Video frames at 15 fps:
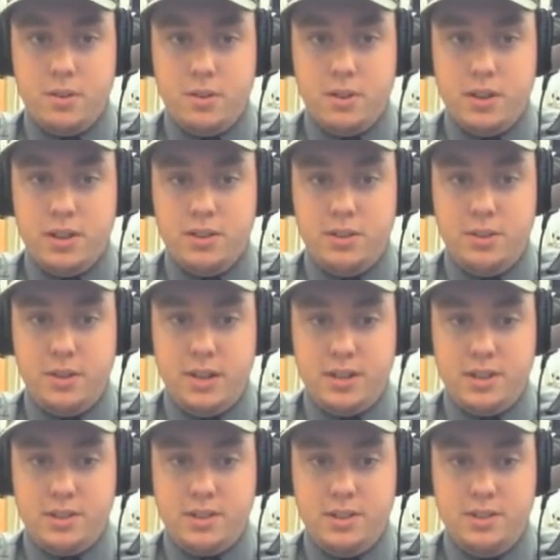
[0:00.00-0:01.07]
as you
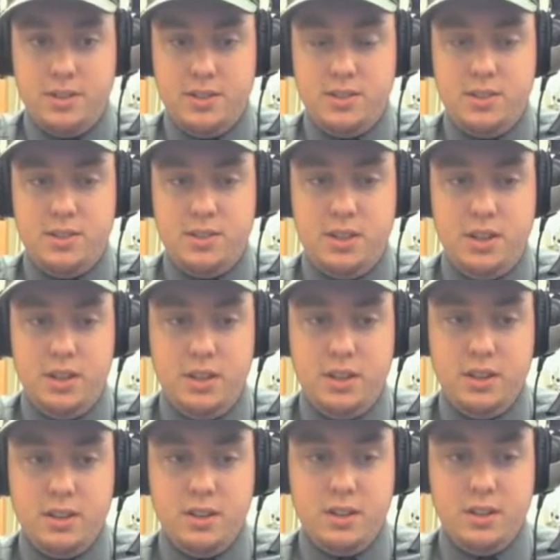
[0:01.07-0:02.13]
guys can
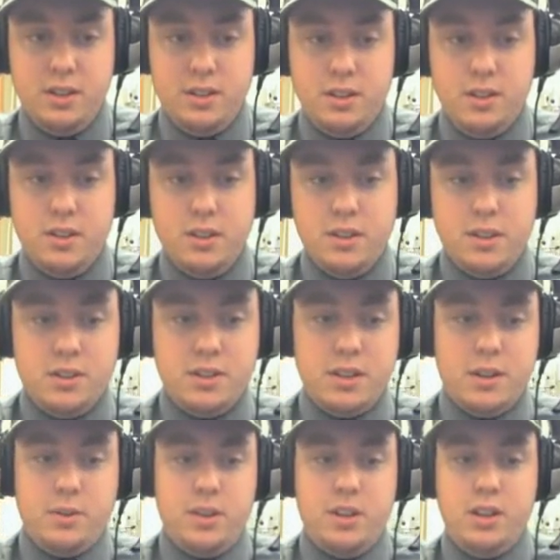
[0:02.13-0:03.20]
see
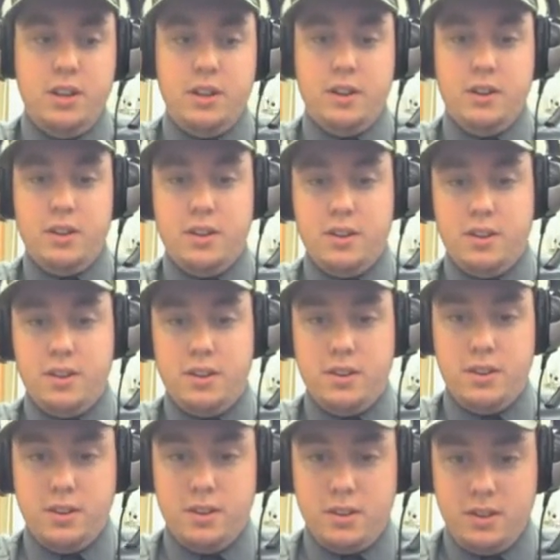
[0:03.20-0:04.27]
down here.
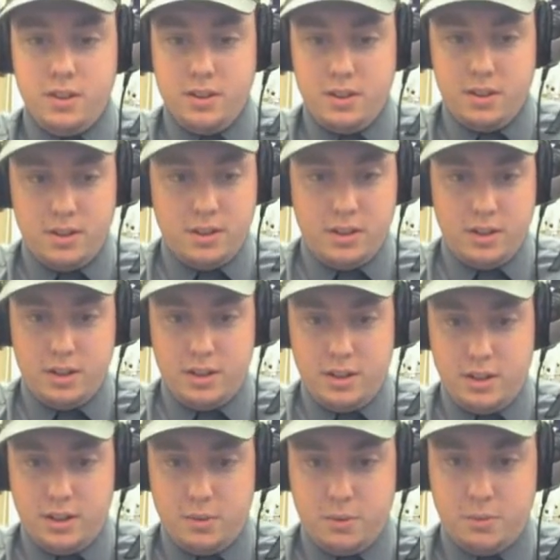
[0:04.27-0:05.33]

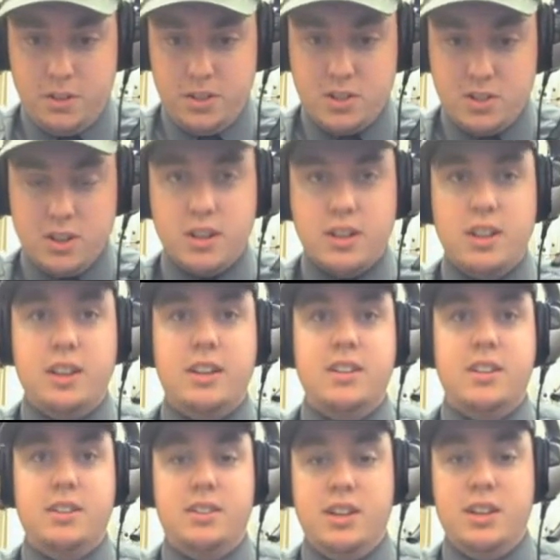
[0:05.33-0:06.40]
And when we start
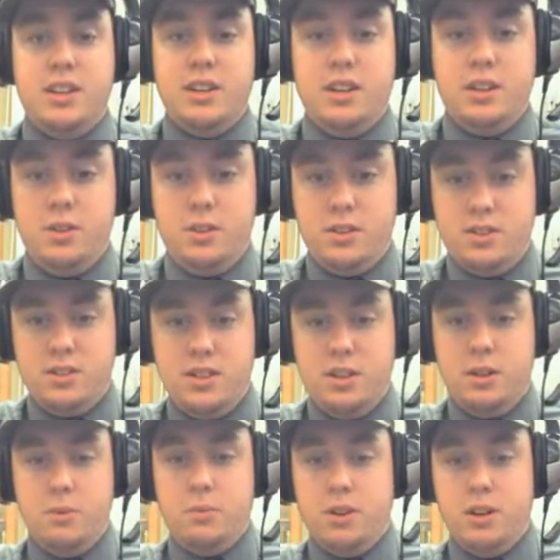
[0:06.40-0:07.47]
collecting data, you can
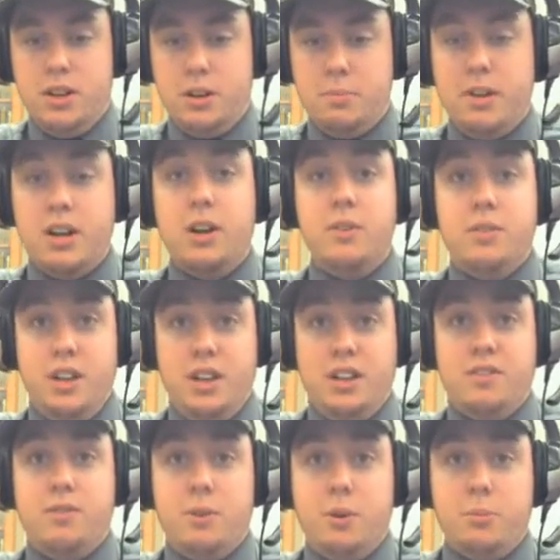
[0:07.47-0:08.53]
see we're at about
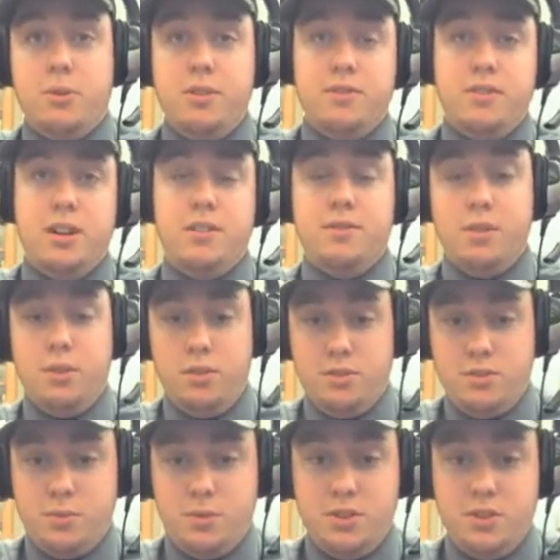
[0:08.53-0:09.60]
negative 4.5
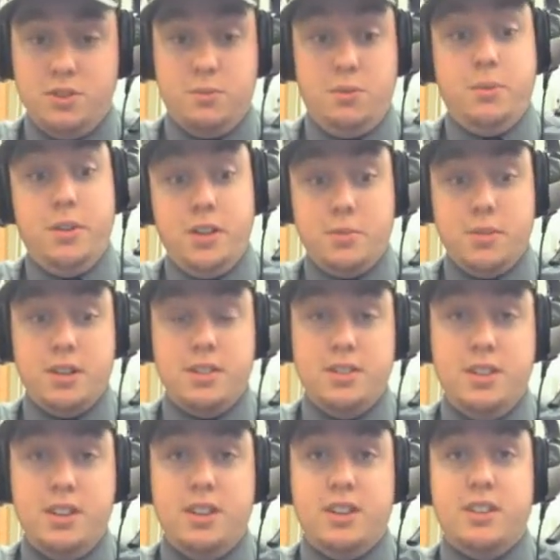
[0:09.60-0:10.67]
volts, which is what we expect to
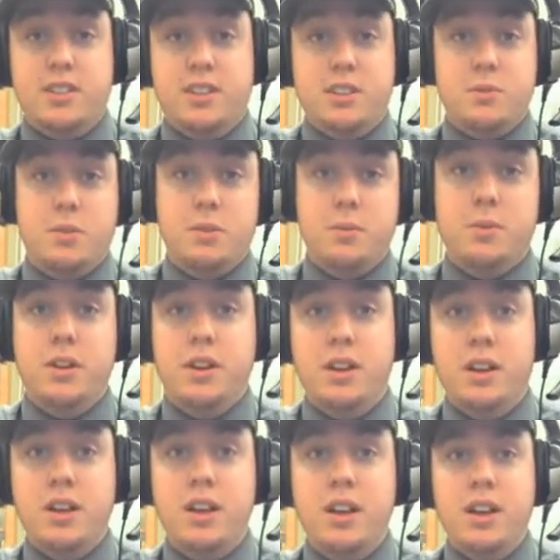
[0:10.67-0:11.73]
see because that's what we
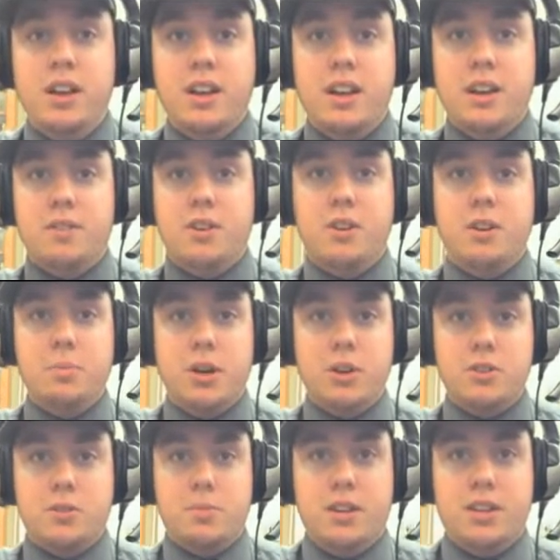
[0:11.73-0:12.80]
have on our power
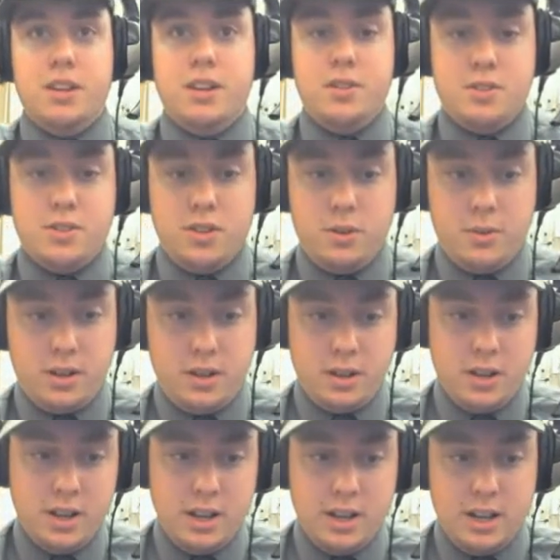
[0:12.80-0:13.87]
supply there. So
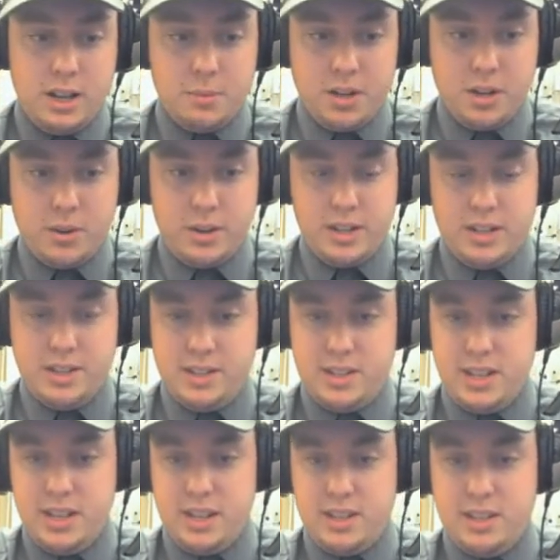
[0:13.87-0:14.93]
I'm going to go ahead and
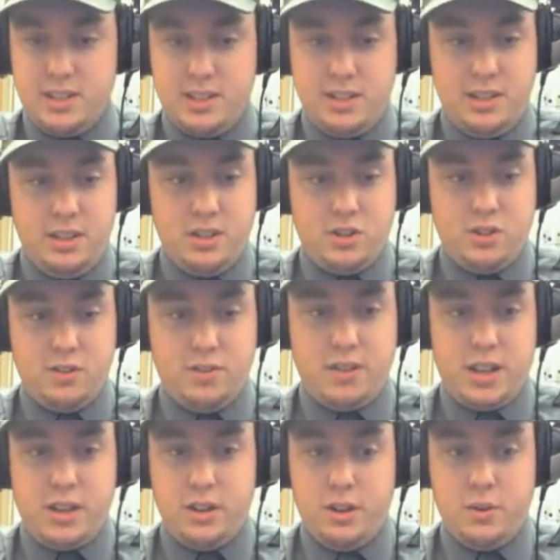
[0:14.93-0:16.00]
take this initial
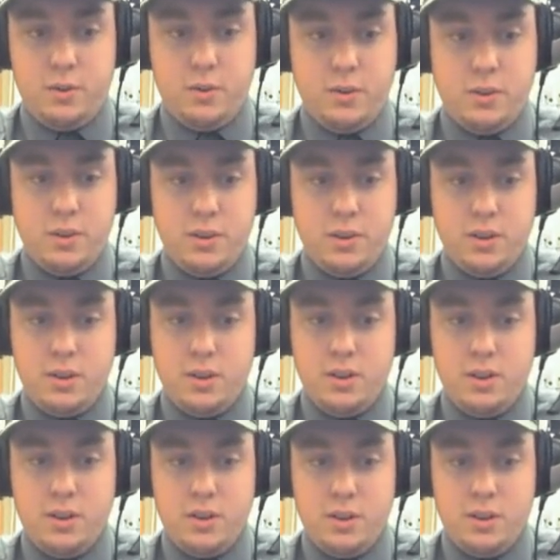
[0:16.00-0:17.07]
value
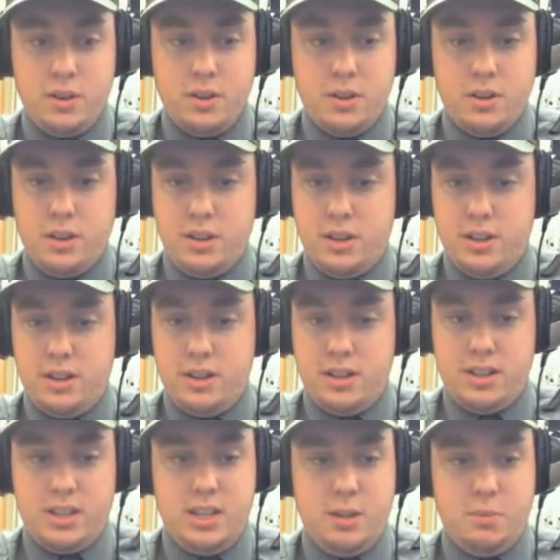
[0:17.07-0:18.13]
and
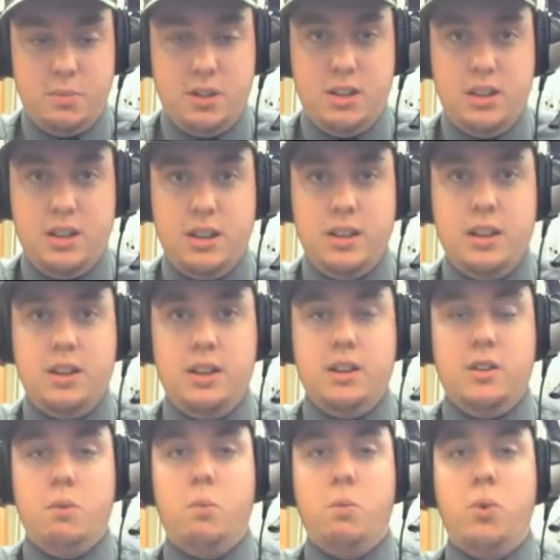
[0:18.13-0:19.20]
keep it,
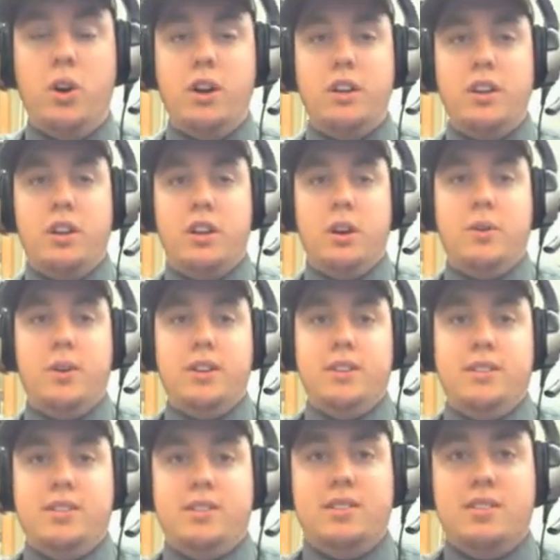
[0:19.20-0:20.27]
and we're going to go
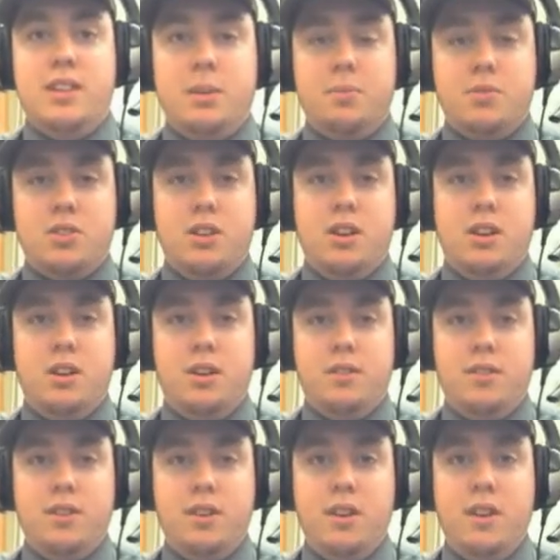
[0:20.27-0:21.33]
in steps
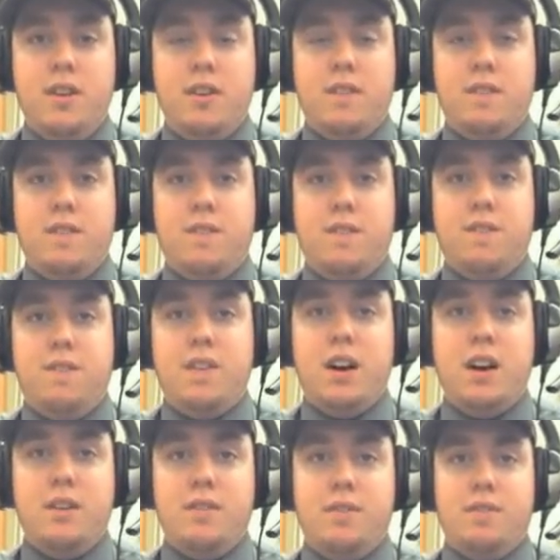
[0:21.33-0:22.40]
of
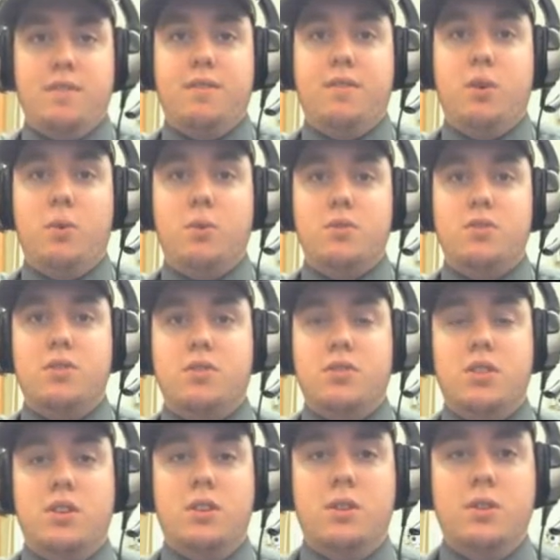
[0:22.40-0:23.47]
5 volts.
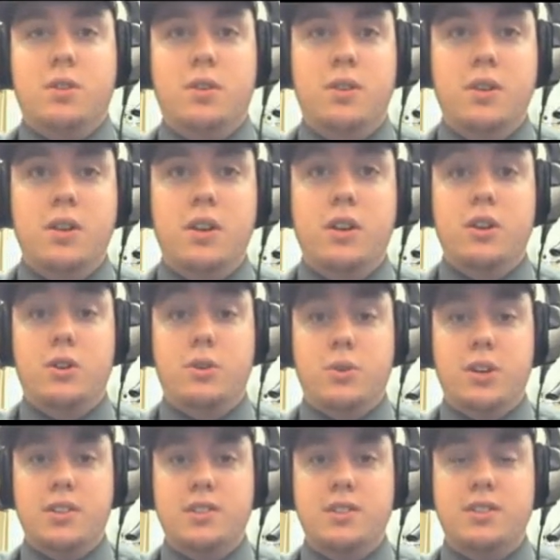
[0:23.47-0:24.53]
So
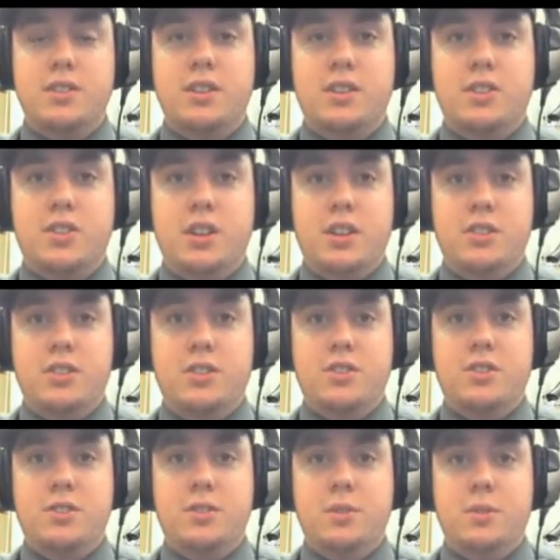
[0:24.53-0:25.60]
Chris is going to change it
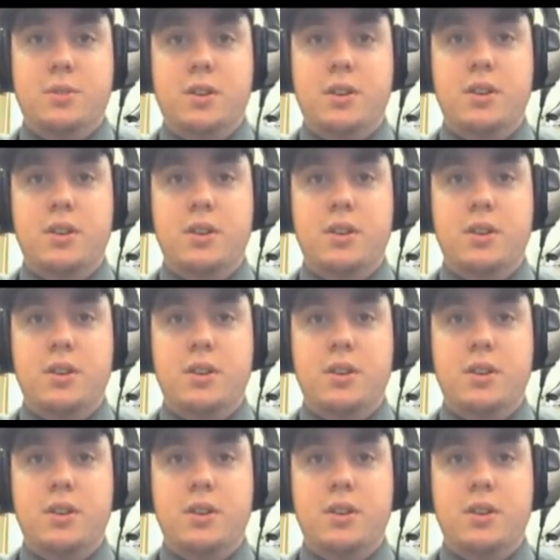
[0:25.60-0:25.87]
to